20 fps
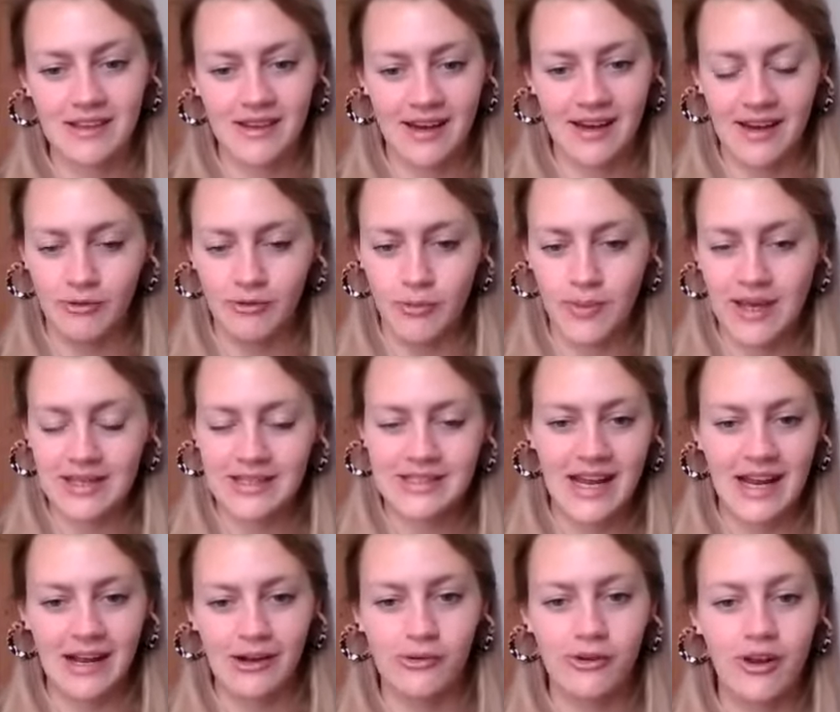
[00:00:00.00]
kind of a bit
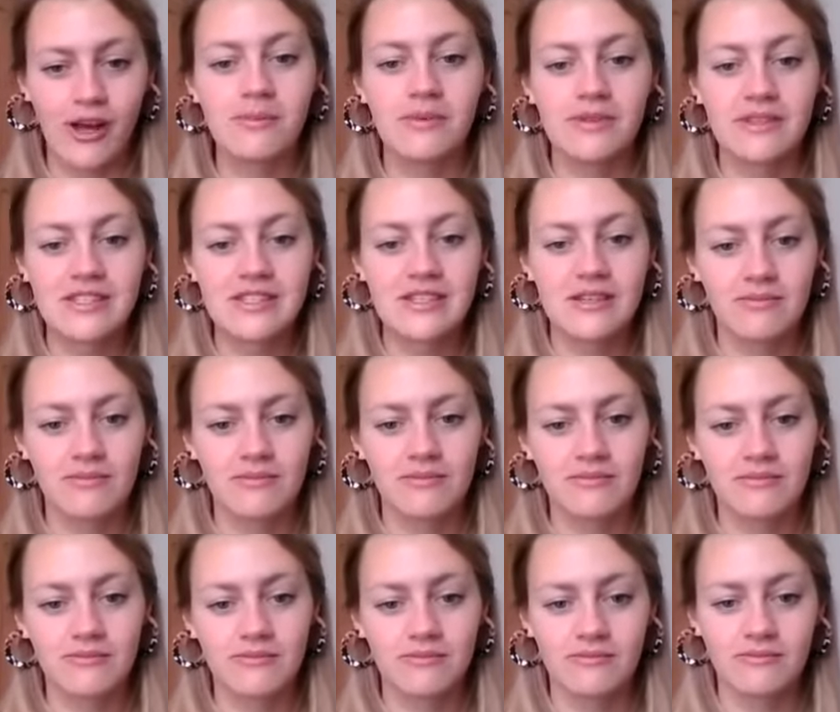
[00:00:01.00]
tangled up in
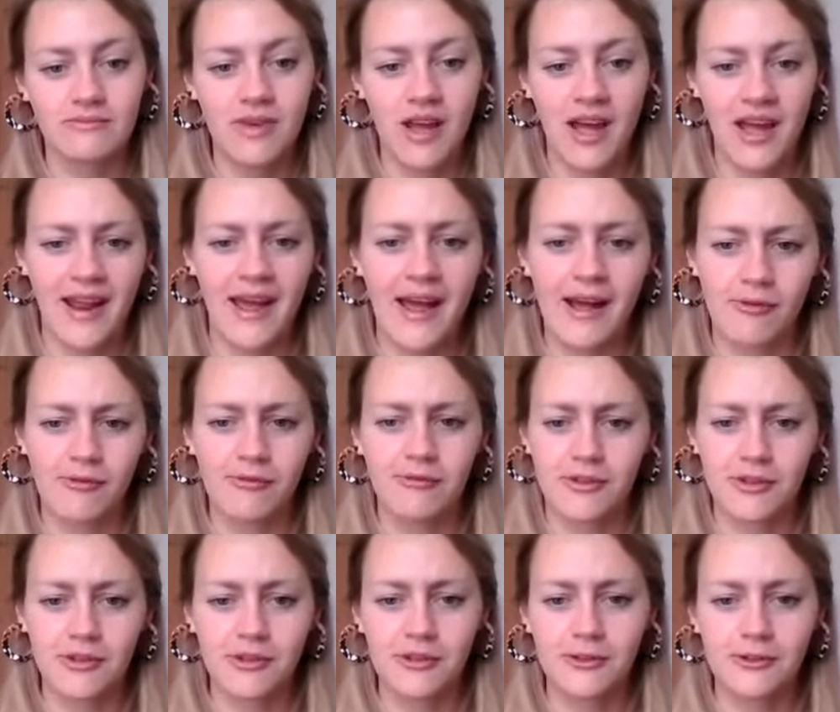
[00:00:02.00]
some
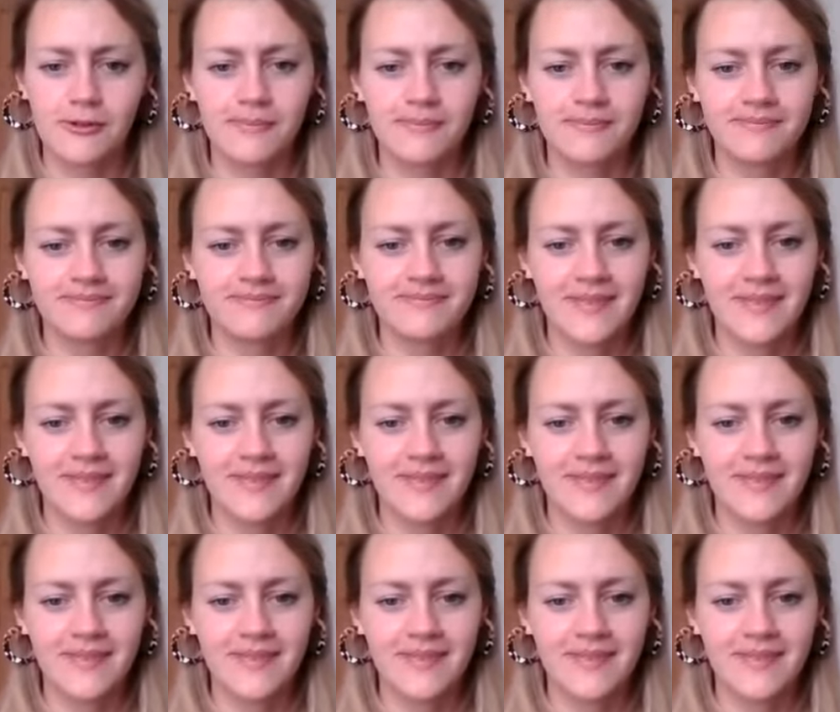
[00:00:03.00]
unhelpful